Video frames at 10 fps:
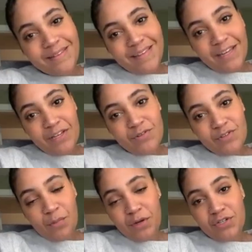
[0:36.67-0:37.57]
Thank you
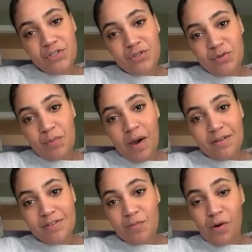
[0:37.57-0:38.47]
so much to
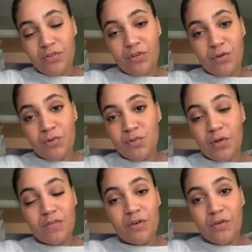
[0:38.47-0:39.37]
Molly Spalter, who is
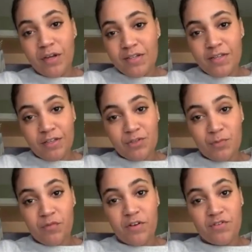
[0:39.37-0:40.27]
one of the greatest English
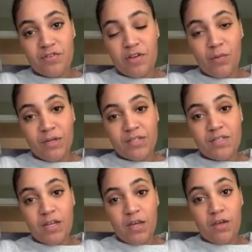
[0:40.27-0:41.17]
professors at Wayne
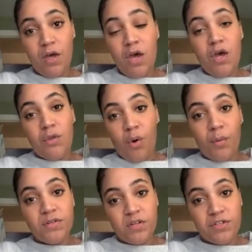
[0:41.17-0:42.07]
State. You
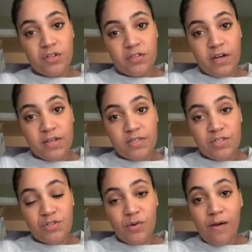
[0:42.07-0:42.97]
always taught your
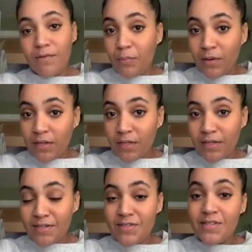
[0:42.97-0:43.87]
classes to have an opinion
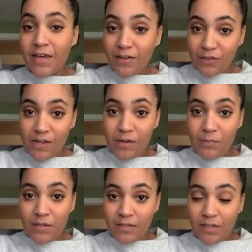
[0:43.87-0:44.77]
and to stand on that
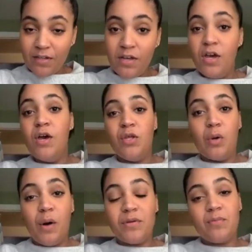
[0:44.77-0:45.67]
opinion.
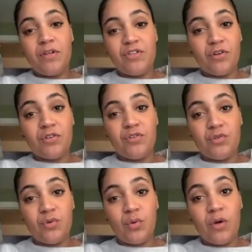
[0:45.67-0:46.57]
You always made sure
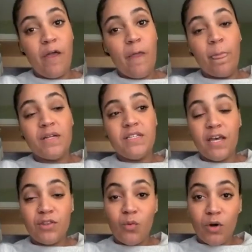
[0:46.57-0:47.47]
to
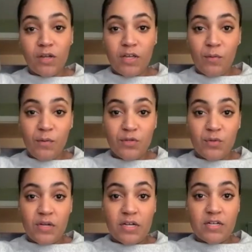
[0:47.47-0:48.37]
take the work that we were
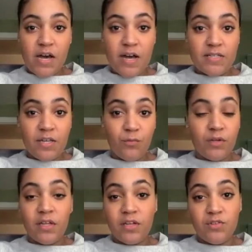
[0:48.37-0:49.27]
doing in class and
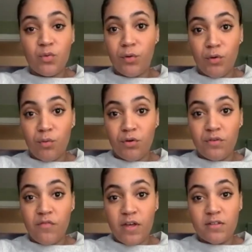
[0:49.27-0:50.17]
relate it to real
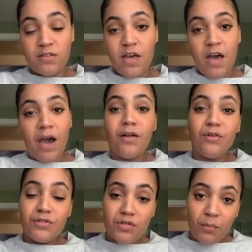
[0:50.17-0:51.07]
world events. I
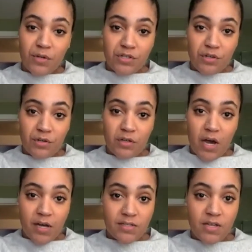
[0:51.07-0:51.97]
learned so much in your
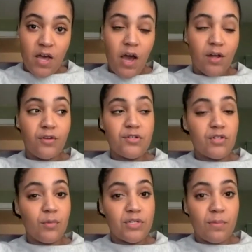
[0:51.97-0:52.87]
class. I learned
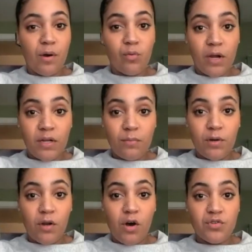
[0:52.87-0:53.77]
so much about writing,
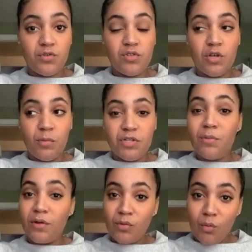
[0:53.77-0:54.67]
but also so much
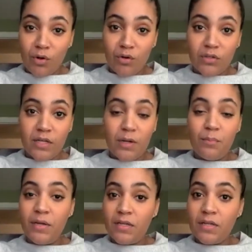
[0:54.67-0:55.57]
about the world and
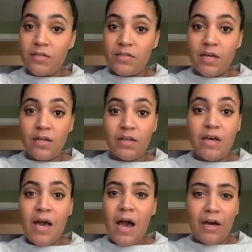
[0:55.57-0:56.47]
opinions and
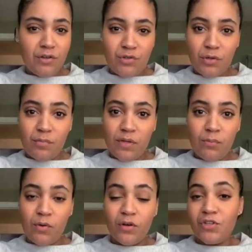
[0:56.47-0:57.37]
how to treat
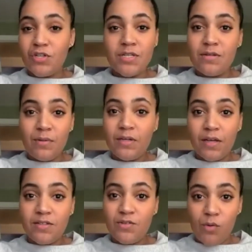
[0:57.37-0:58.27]
people and just to be
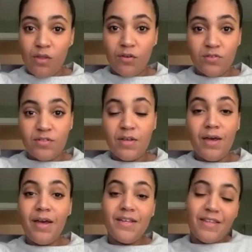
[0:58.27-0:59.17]
nice to others.
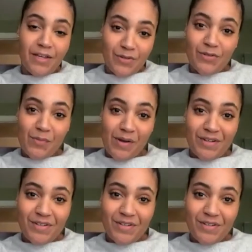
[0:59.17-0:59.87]
Thank you so much.